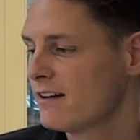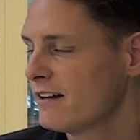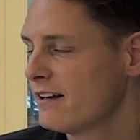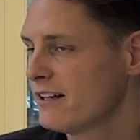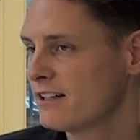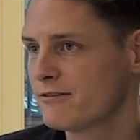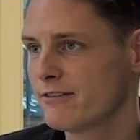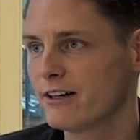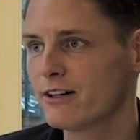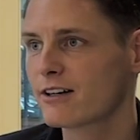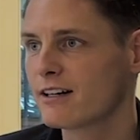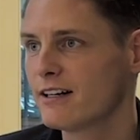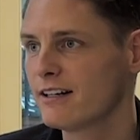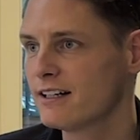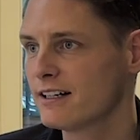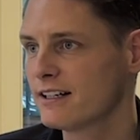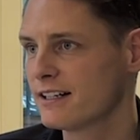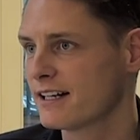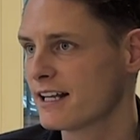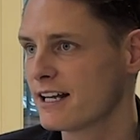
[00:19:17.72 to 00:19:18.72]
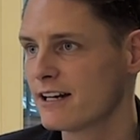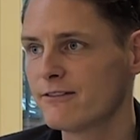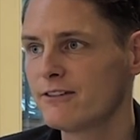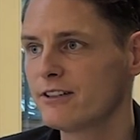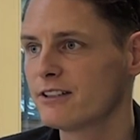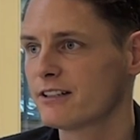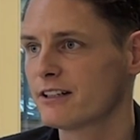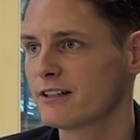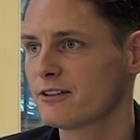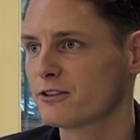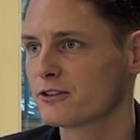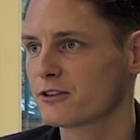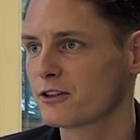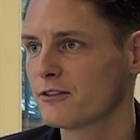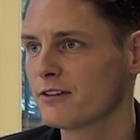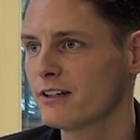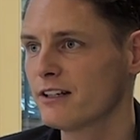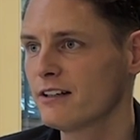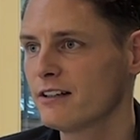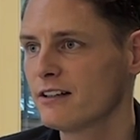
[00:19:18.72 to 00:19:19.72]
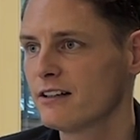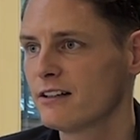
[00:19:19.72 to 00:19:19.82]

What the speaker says: it's very clear in every single survey.